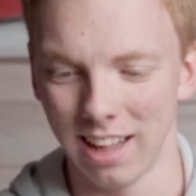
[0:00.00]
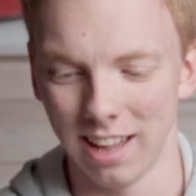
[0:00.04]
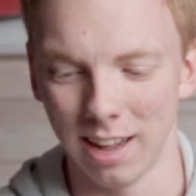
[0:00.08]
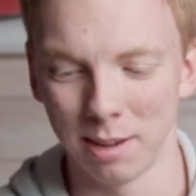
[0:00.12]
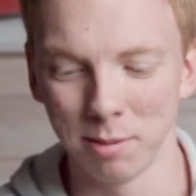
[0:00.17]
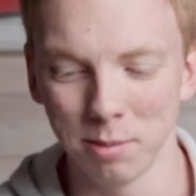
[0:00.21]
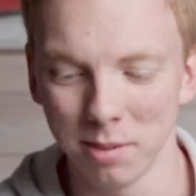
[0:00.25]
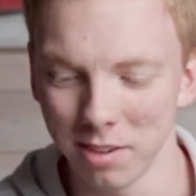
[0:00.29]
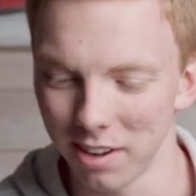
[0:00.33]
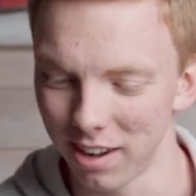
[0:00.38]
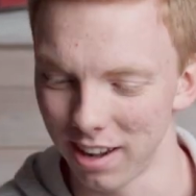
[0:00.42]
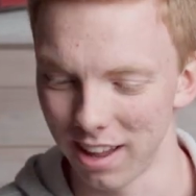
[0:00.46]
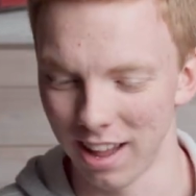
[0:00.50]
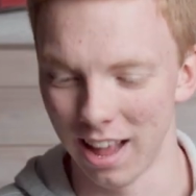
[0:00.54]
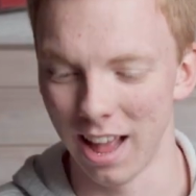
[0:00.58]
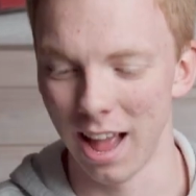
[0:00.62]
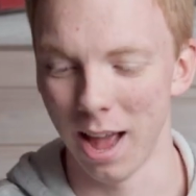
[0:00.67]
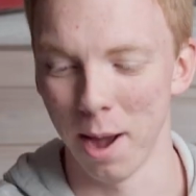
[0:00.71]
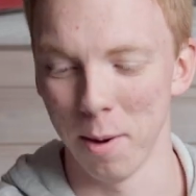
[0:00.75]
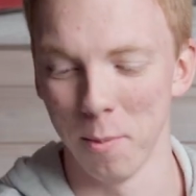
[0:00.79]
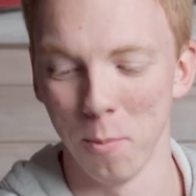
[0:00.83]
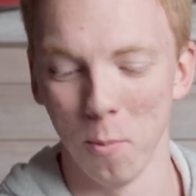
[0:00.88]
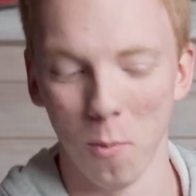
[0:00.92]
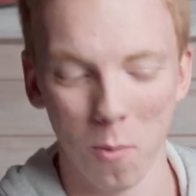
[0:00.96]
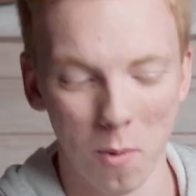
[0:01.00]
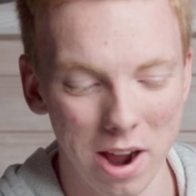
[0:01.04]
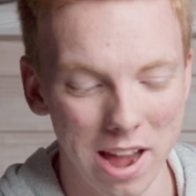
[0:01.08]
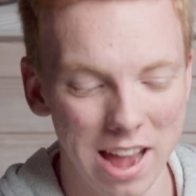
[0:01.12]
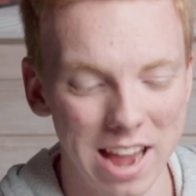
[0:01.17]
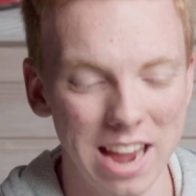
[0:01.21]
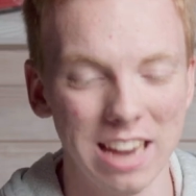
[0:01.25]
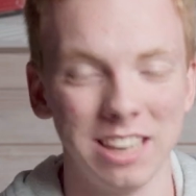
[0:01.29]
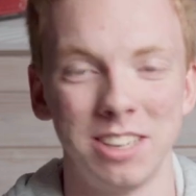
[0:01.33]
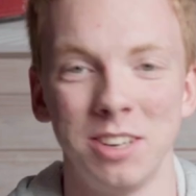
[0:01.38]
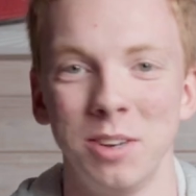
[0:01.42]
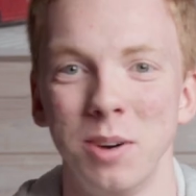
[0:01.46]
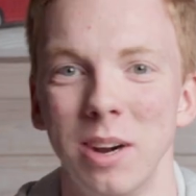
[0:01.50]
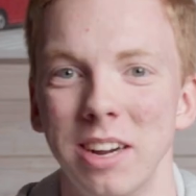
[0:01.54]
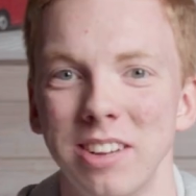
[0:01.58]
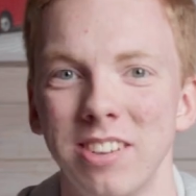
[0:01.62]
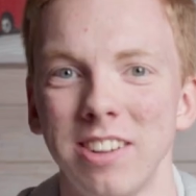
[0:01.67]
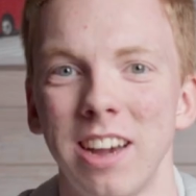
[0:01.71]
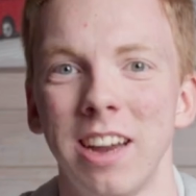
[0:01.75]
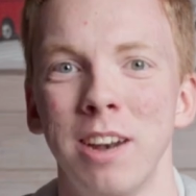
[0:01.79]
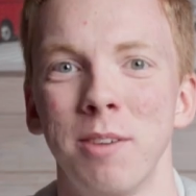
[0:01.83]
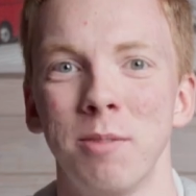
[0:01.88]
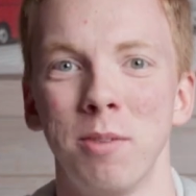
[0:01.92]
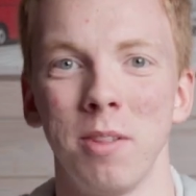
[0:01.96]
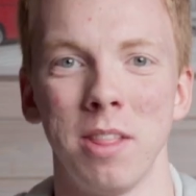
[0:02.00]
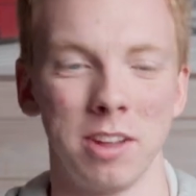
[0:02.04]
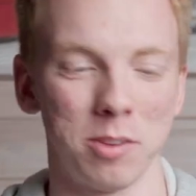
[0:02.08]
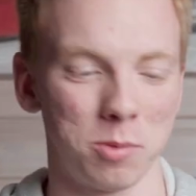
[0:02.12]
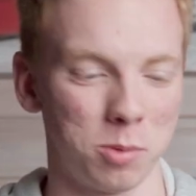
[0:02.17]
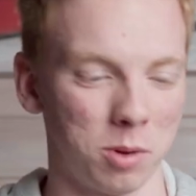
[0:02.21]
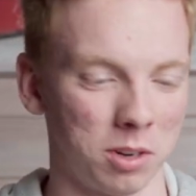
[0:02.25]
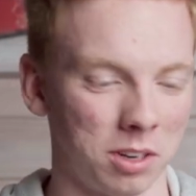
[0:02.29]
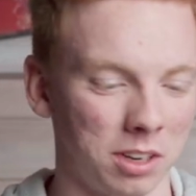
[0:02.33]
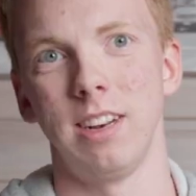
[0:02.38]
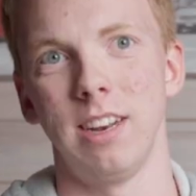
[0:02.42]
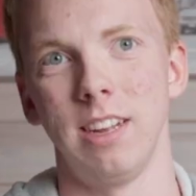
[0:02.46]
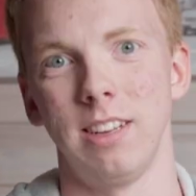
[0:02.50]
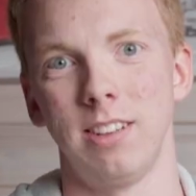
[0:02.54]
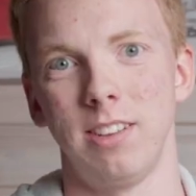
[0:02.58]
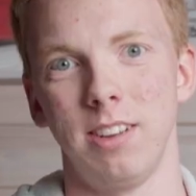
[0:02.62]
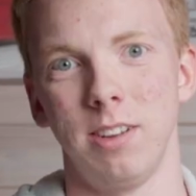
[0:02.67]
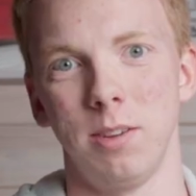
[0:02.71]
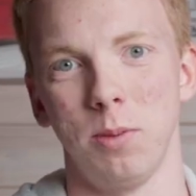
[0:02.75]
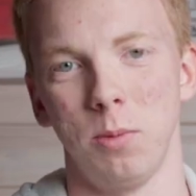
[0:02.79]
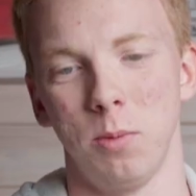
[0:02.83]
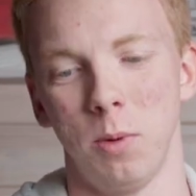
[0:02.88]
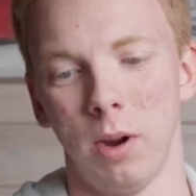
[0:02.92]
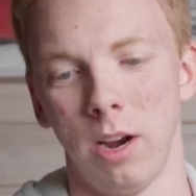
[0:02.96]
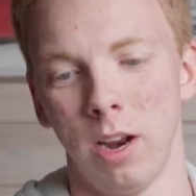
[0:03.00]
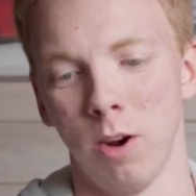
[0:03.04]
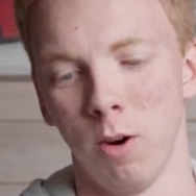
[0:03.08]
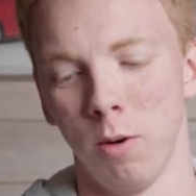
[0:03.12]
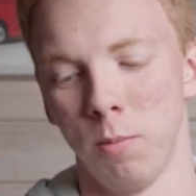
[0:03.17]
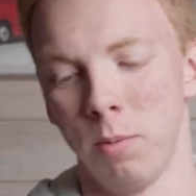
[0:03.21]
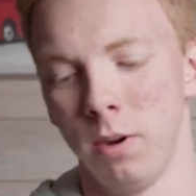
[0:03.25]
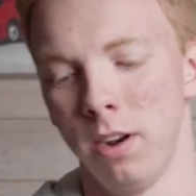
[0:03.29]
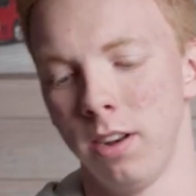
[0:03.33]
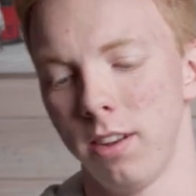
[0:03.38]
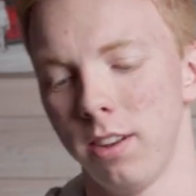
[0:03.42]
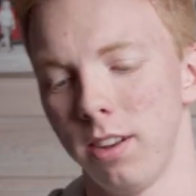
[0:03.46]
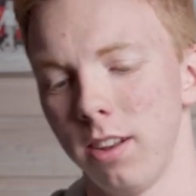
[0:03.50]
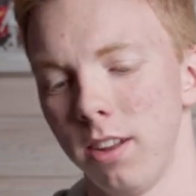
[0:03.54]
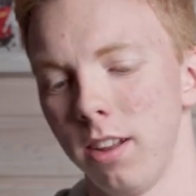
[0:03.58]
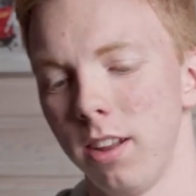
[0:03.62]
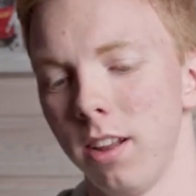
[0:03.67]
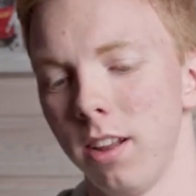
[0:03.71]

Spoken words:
I'm way too excited for this one. Let's see when I open it.